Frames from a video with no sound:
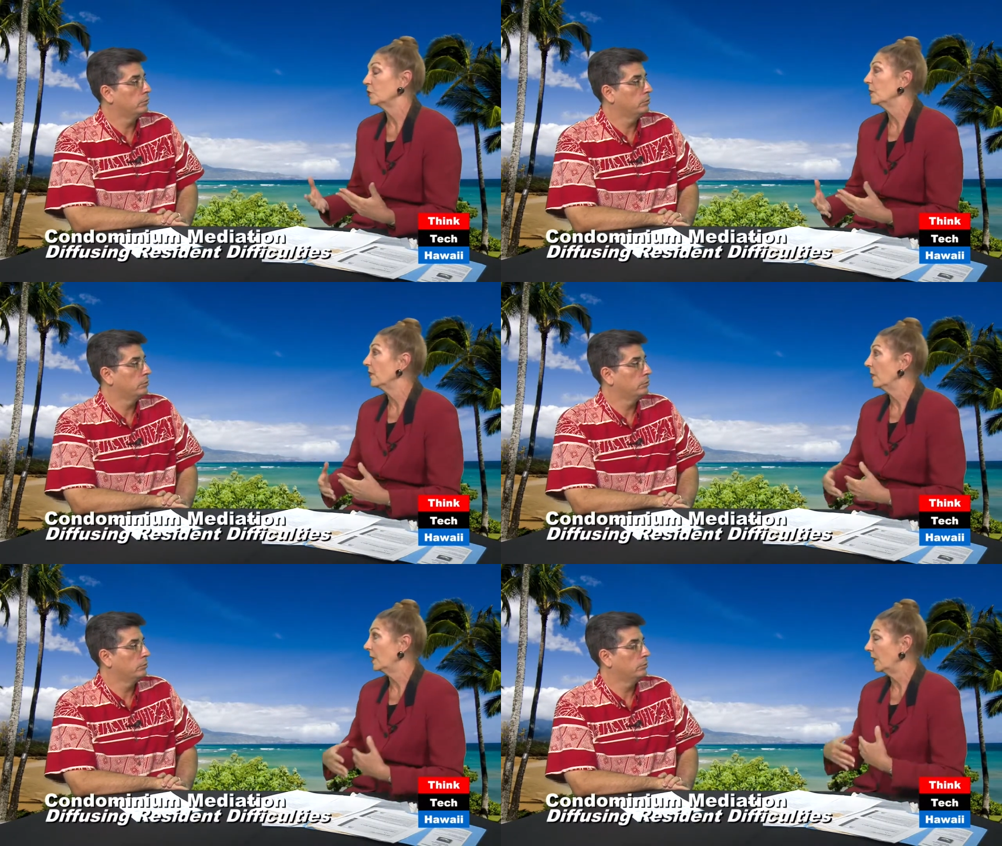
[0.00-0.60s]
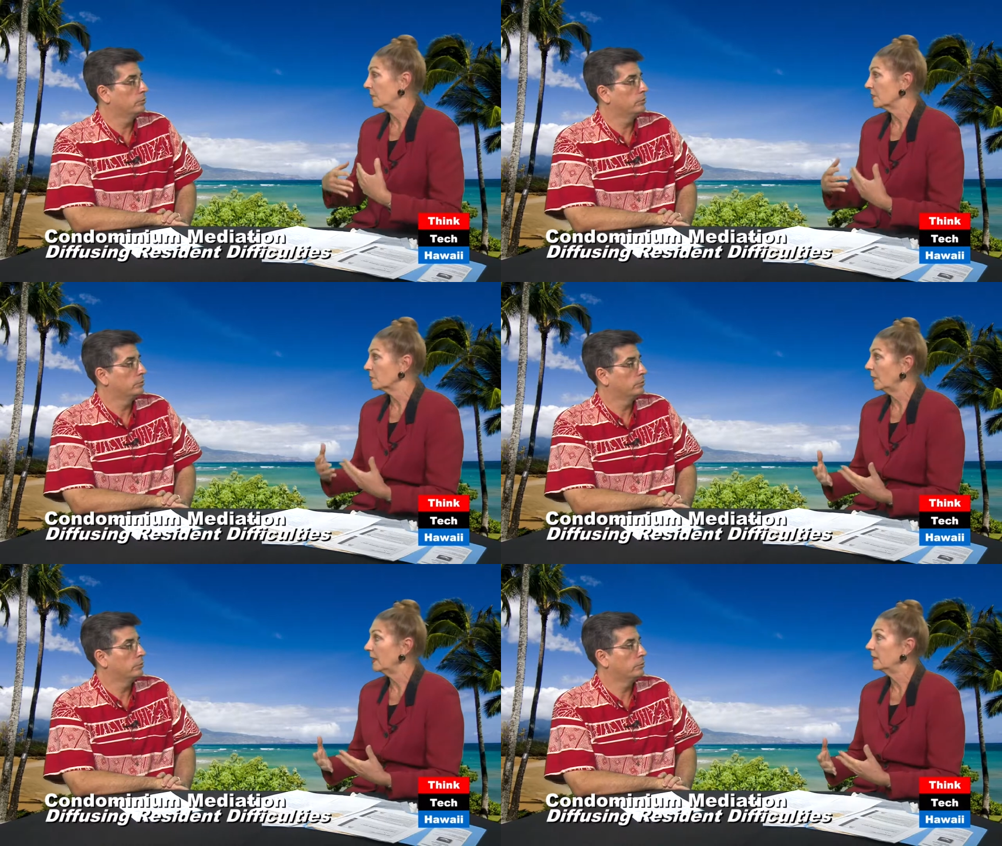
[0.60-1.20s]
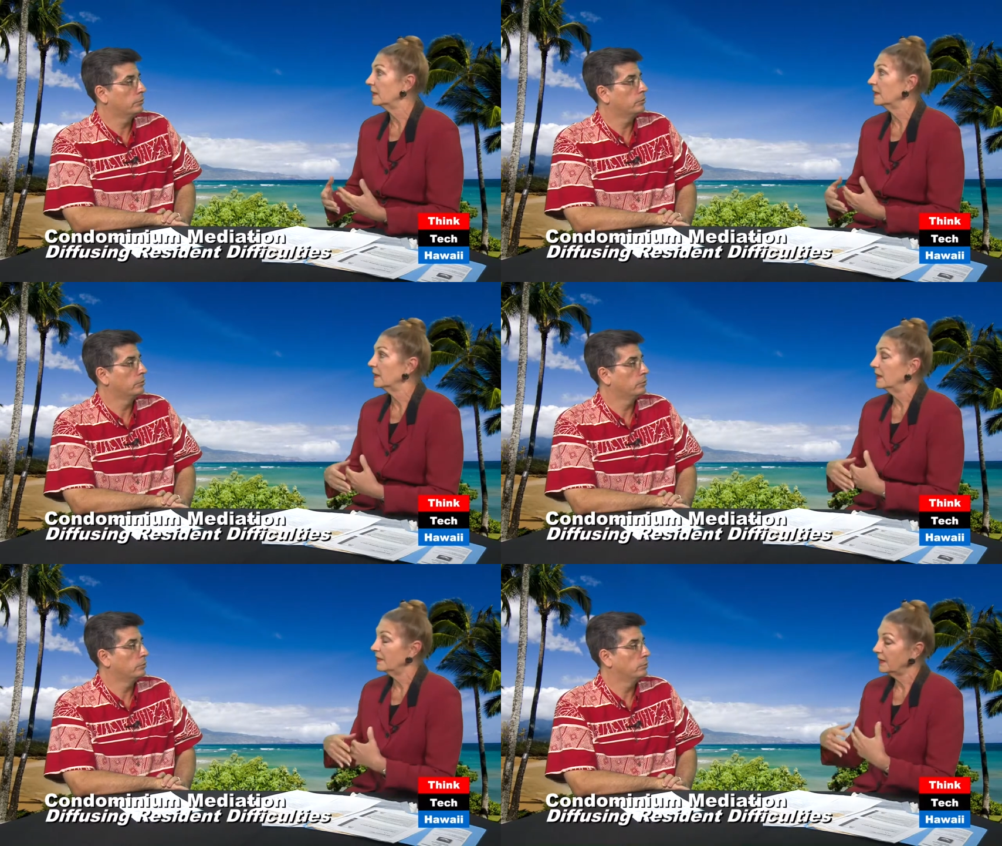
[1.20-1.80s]
Speaker 1: and thought I was right, and
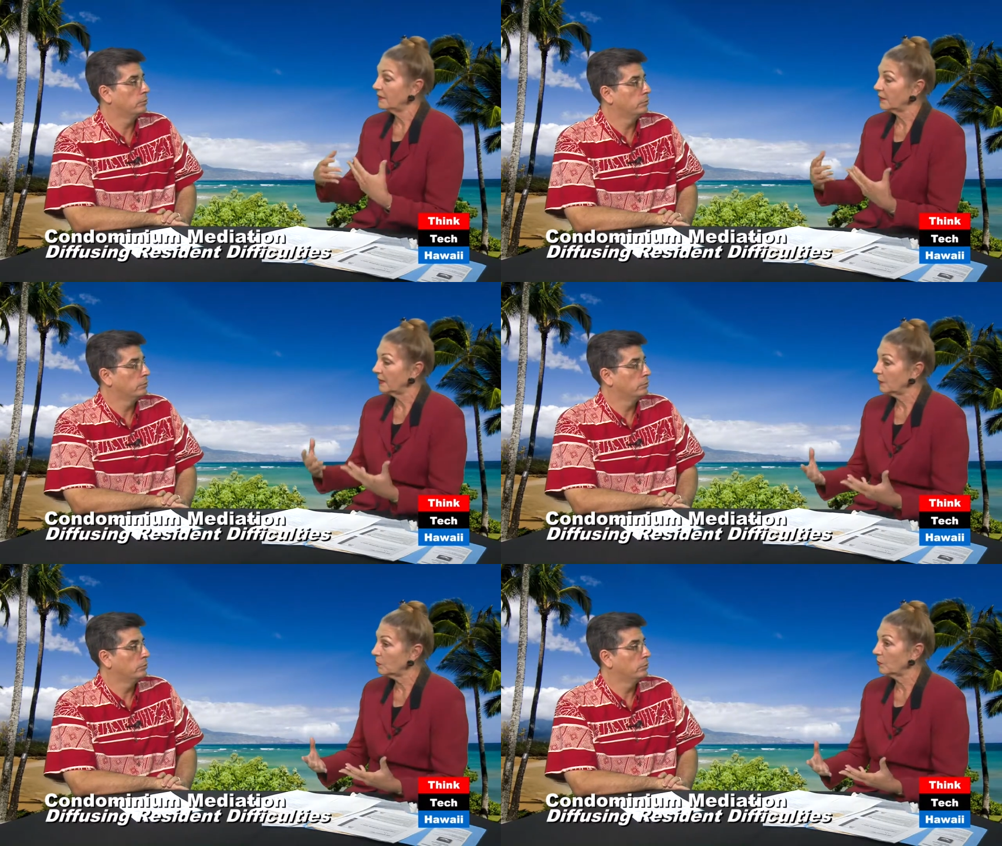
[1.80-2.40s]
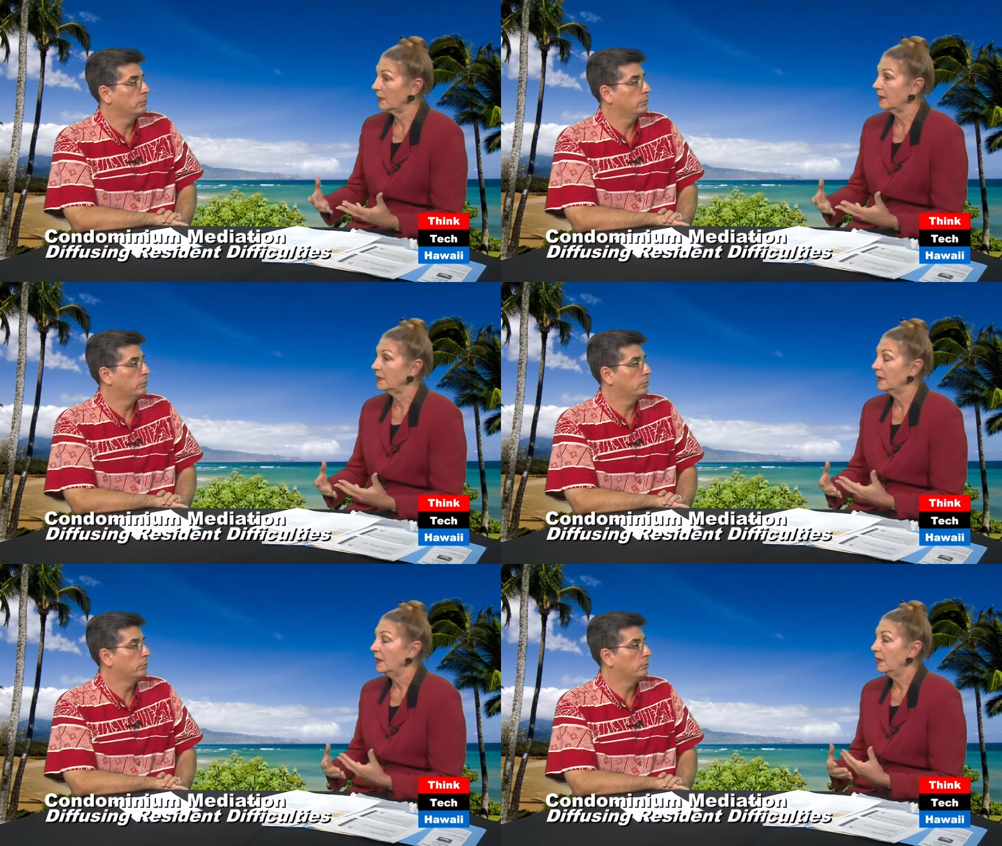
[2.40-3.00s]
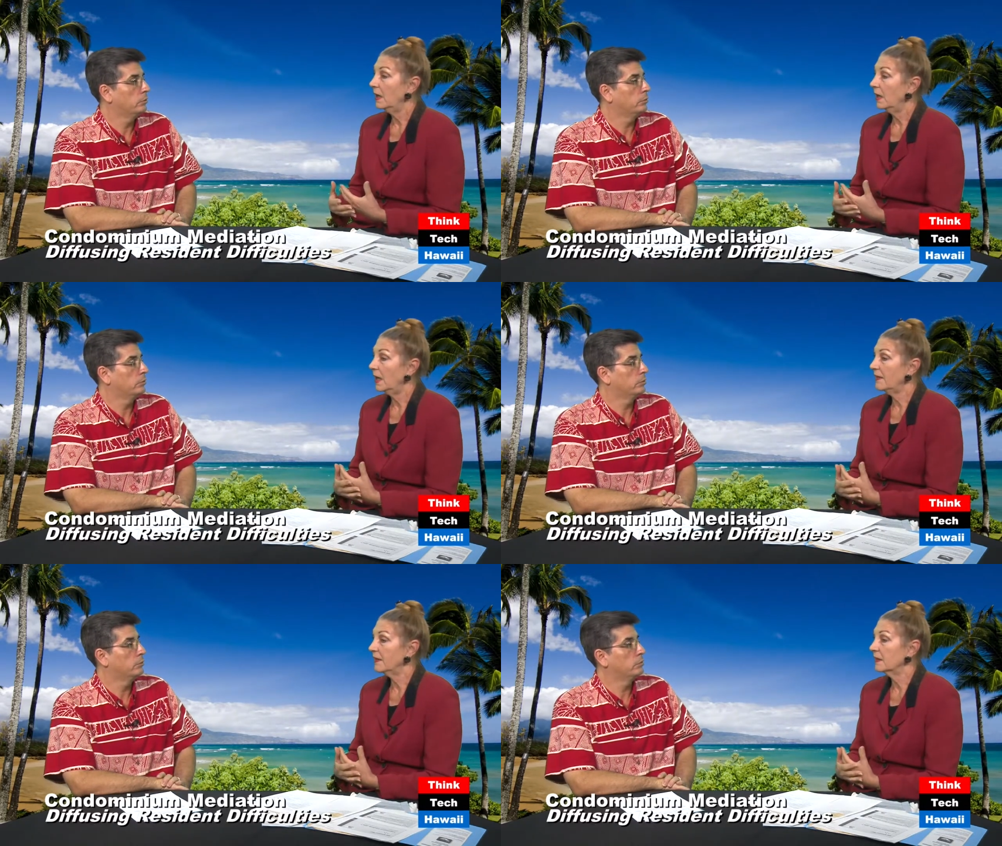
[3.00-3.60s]
they thought they were right, I
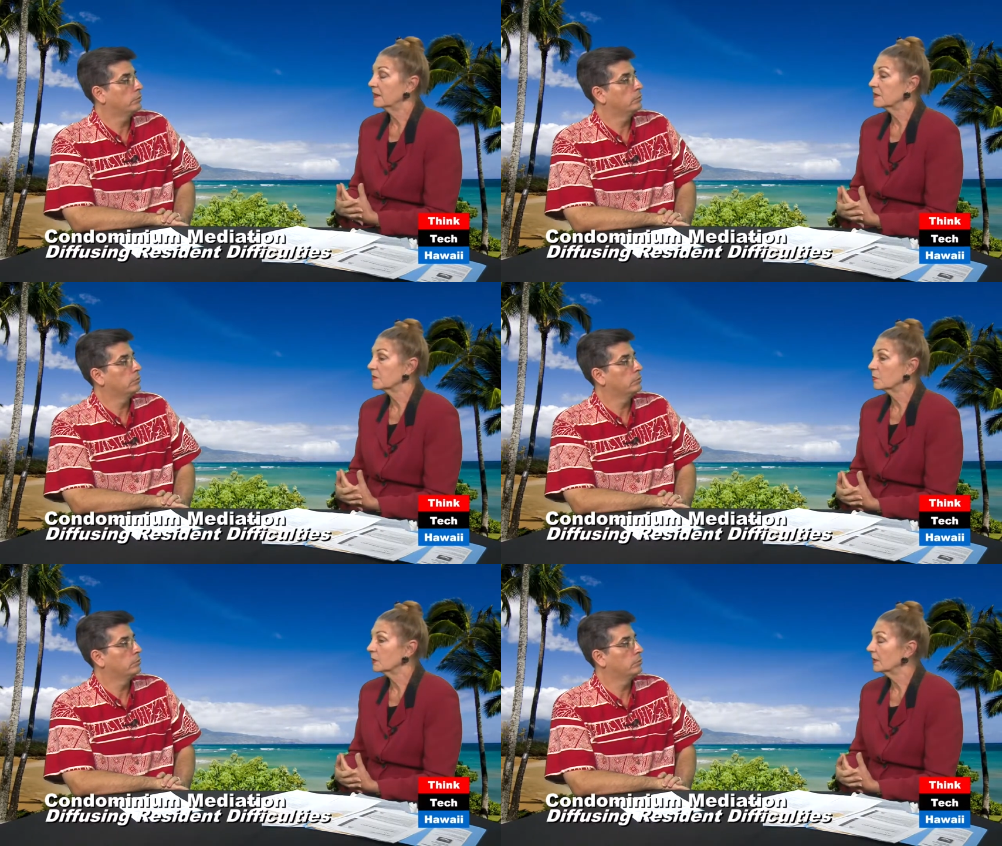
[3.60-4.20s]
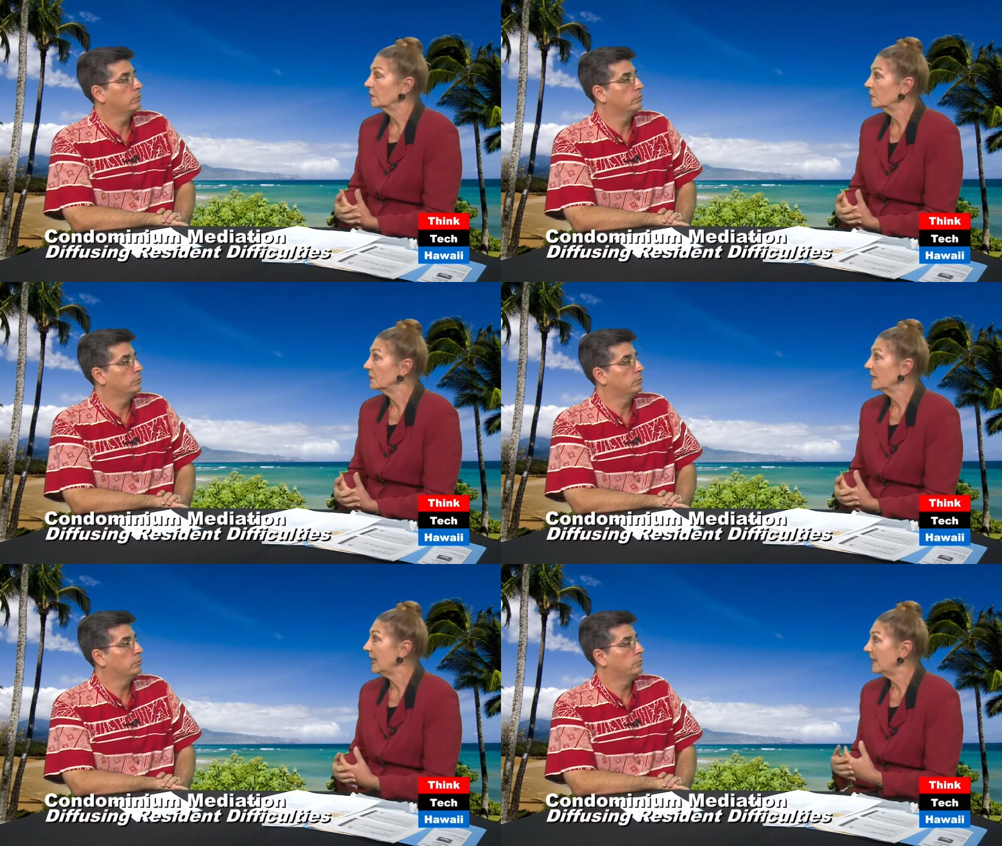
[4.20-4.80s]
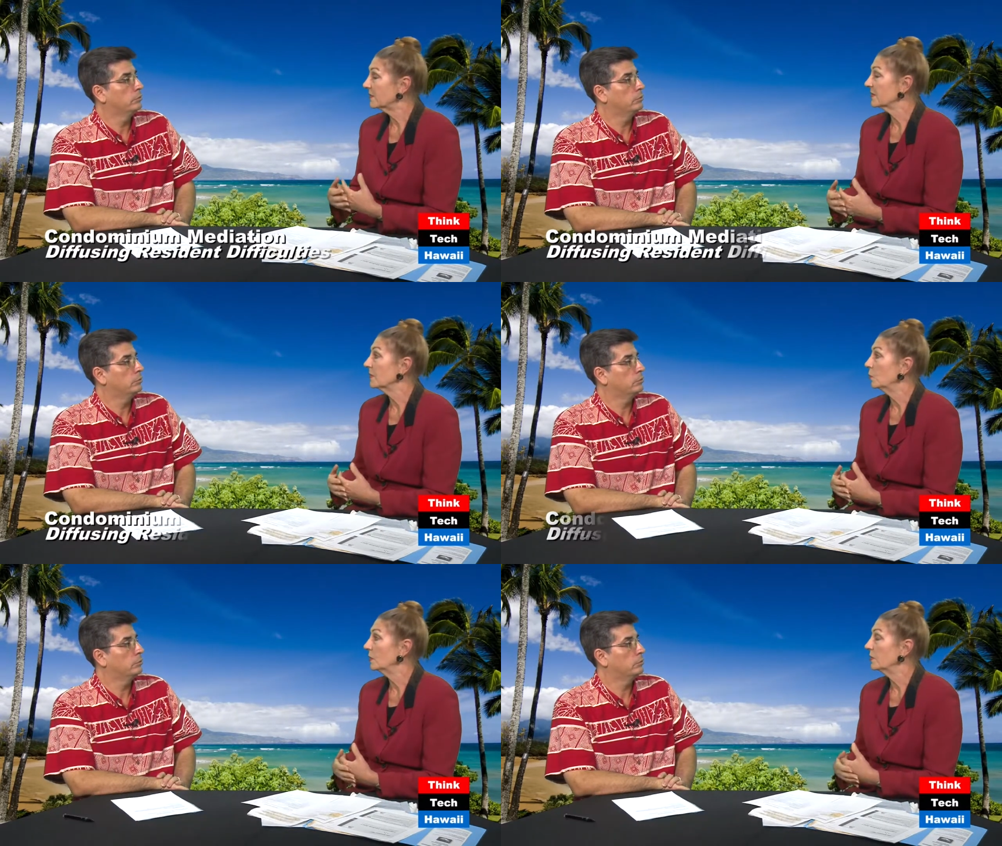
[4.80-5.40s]
think it's really good to have
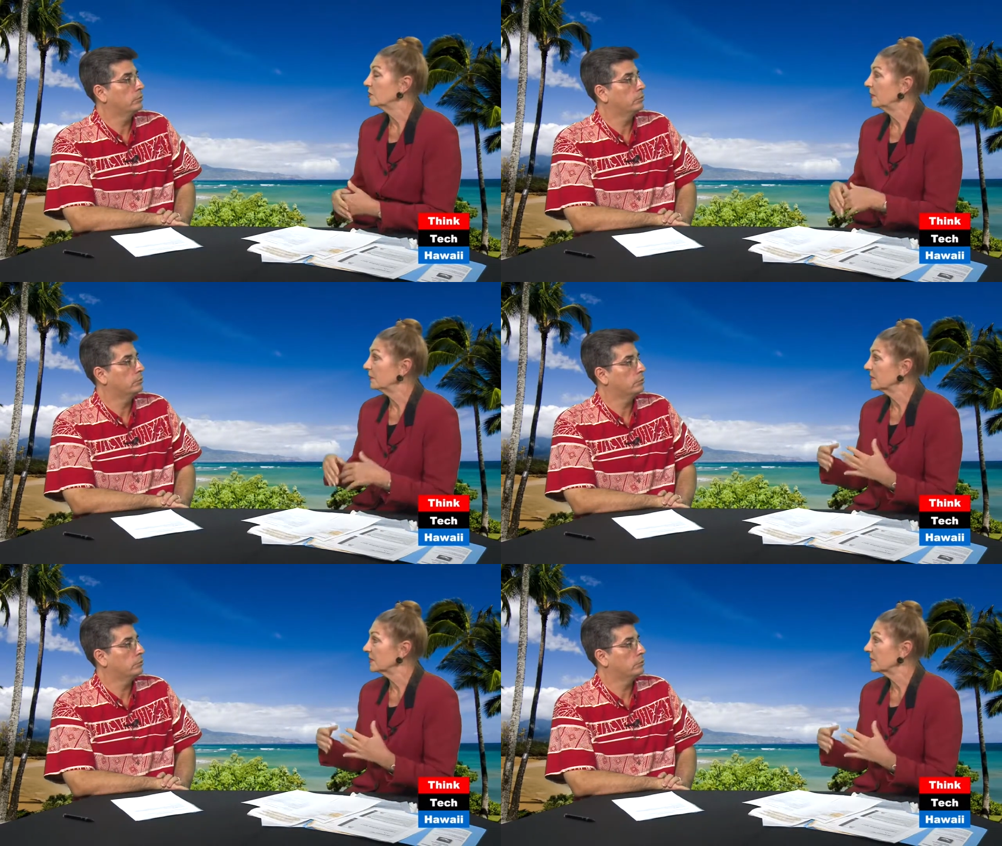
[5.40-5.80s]
someone to be able to